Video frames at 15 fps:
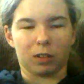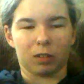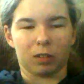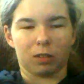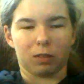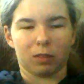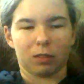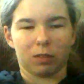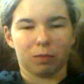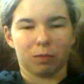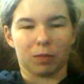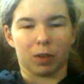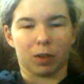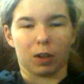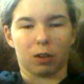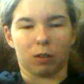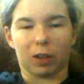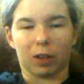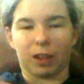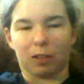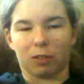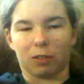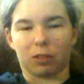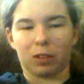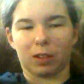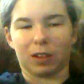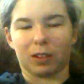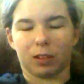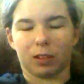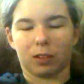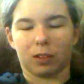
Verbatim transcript: my old house that I lived in,